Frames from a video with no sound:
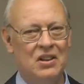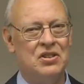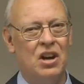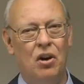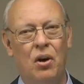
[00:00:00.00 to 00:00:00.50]

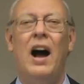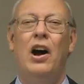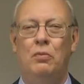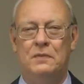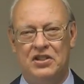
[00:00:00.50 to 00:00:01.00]
So
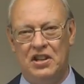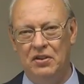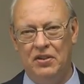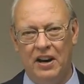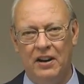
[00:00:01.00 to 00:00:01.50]
I hope to see
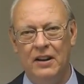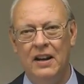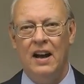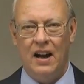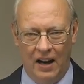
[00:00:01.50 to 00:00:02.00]
you there.
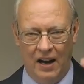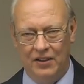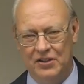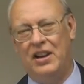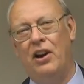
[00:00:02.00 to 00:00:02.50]

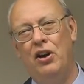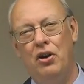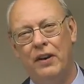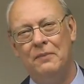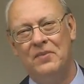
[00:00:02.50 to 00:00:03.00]
Uh, this is Gary
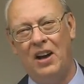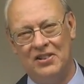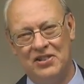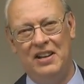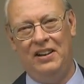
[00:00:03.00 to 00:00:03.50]
Hoover.
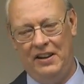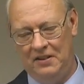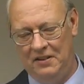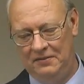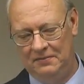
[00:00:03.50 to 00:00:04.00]
I'll see you
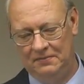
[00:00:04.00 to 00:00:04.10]
later.